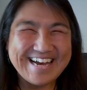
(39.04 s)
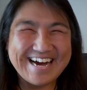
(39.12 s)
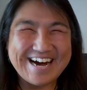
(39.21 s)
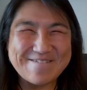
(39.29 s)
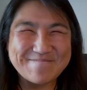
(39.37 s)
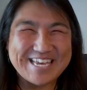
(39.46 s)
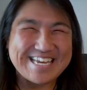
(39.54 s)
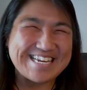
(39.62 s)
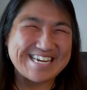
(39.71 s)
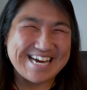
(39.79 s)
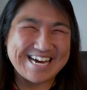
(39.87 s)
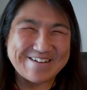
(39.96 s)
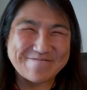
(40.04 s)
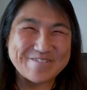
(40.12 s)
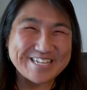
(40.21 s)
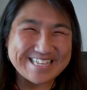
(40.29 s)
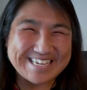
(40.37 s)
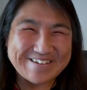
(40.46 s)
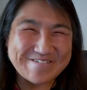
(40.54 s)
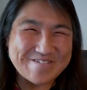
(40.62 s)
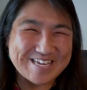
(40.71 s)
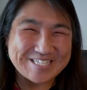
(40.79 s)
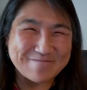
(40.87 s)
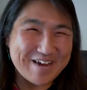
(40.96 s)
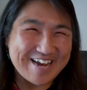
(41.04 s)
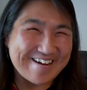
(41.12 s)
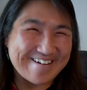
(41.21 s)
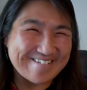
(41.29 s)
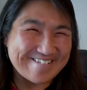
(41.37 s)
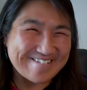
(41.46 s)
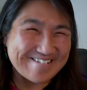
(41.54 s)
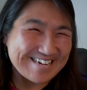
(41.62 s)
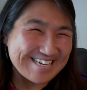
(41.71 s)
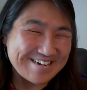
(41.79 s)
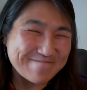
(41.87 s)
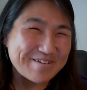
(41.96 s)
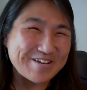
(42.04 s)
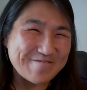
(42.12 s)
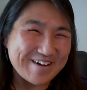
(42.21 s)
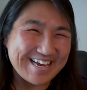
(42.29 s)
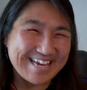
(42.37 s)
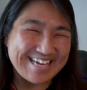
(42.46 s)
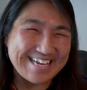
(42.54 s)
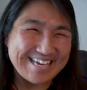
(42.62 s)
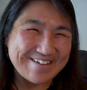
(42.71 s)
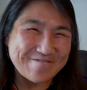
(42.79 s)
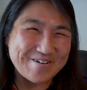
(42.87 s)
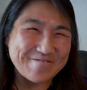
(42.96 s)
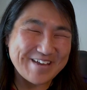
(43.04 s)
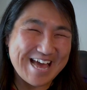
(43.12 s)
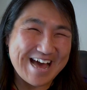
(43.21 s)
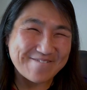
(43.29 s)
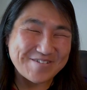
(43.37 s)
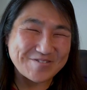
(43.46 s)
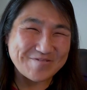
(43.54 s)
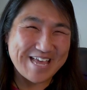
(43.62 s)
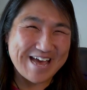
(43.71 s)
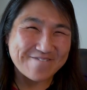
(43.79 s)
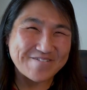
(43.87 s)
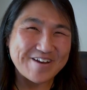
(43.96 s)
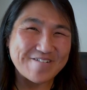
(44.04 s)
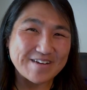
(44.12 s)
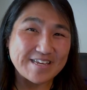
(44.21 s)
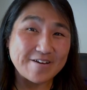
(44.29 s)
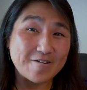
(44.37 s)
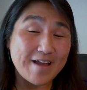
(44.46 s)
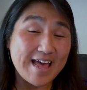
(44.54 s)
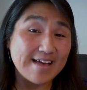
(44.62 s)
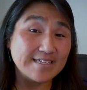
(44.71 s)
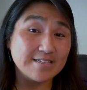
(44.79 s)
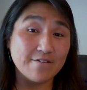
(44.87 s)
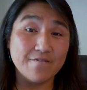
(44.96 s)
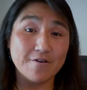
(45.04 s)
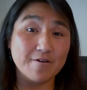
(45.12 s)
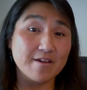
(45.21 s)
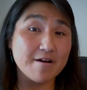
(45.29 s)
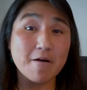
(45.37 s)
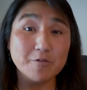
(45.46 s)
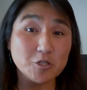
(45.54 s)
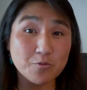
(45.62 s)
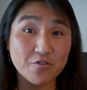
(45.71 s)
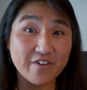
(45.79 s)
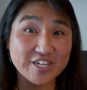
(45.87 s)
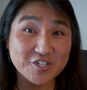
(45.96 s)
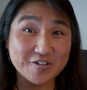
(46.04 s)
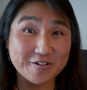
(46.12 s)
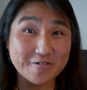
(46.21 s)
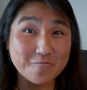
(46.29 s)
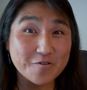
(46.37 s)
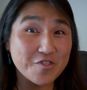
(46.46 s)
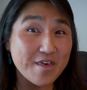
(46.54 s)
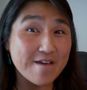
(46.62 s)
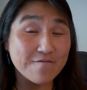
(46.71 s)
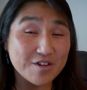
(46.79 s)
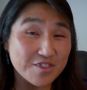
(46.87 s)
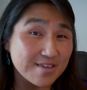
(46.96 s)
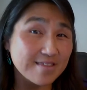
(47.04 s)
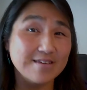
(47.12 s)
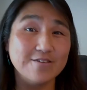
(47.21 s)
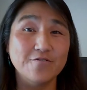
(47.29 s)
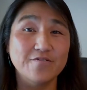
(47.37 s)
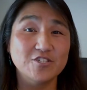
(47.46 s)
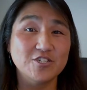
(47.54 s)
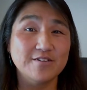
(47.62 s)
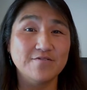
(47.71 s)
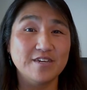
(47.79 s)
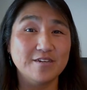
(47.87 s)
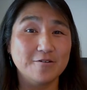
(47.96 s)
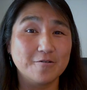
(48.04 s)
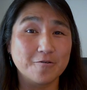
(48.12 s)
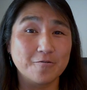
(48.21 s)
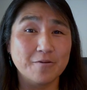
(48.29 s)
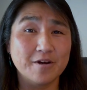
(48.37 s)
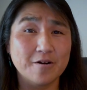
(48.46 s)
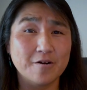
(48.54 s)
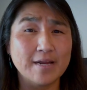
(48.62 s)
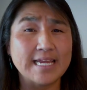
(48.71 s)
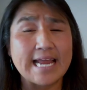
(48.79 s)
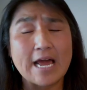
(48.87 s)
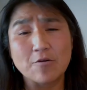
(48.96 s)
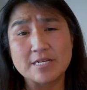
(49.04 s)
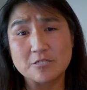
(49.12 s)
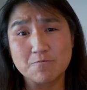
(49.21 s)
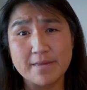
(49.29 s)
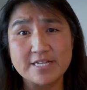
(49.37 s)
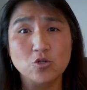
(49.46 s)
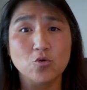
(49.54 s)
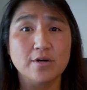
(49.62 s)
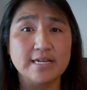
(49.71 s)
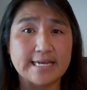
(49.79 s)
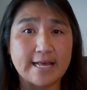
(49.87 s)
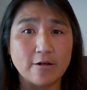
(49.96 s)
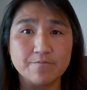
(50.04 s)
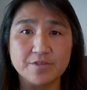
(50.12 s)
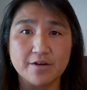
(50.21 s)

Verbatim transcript: Um, and uh, really, it's my honor in a big way. And what we have is we have Derek here as a very accomplished professional with everything that you've achieved in your career and how he's mentored and helped